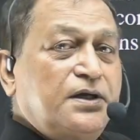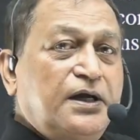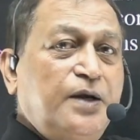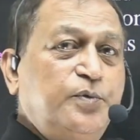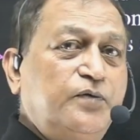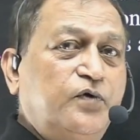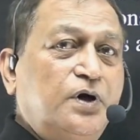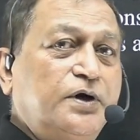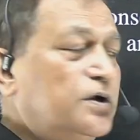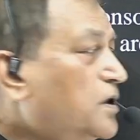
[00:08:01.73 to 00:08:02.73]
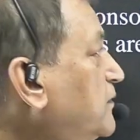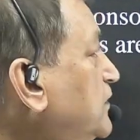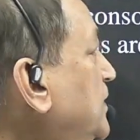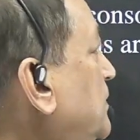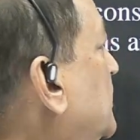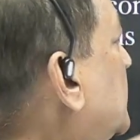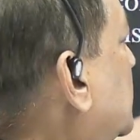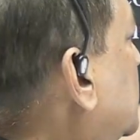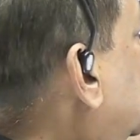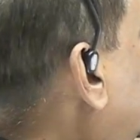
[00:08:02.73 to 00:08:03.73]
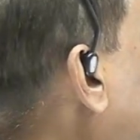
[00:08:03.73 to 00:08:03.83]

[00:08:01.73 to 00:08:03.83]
I am involved in all of them in